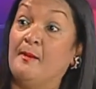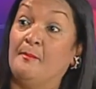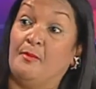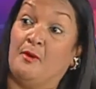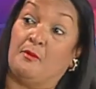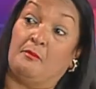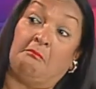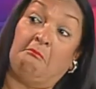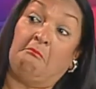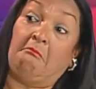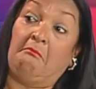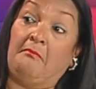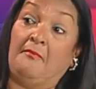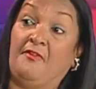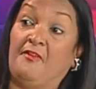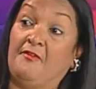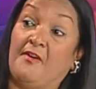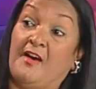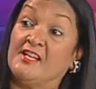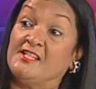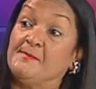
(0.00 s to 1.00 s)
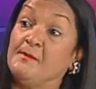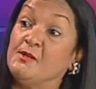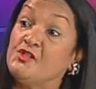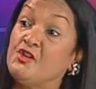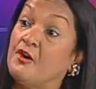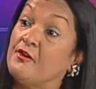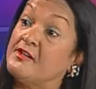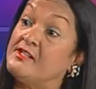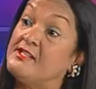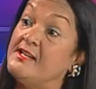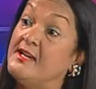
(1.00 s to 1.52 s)
but the vast
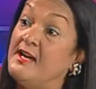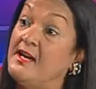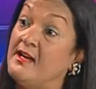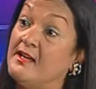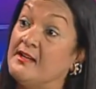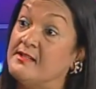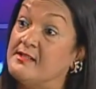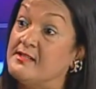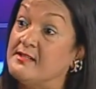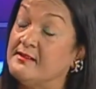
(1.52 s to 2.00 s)
majority aren't.